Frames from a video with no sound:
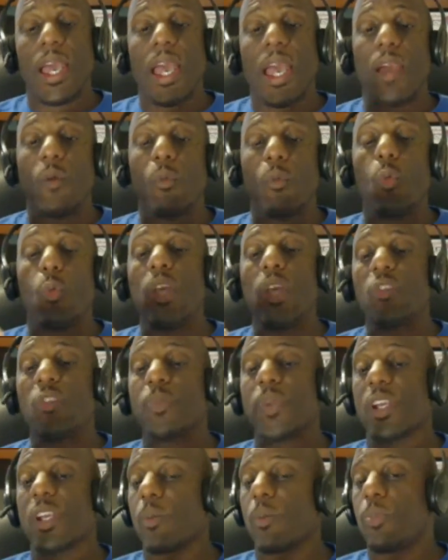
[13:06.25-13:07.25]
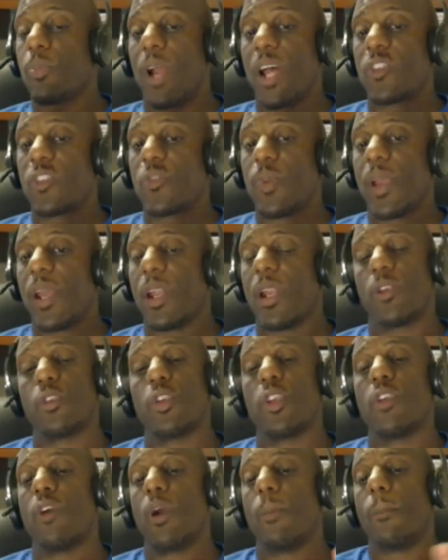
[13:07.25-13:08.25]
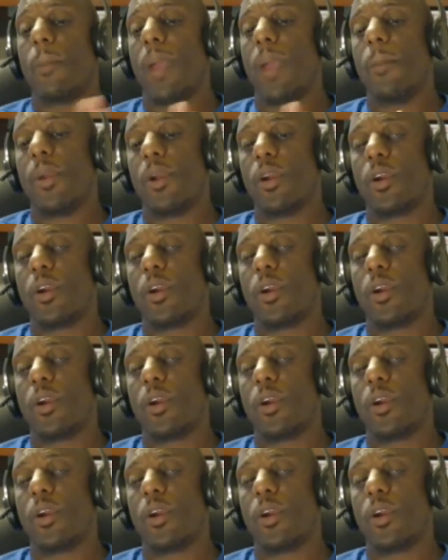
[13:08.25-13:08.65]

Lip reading: And when we speak of prosperity, do you remember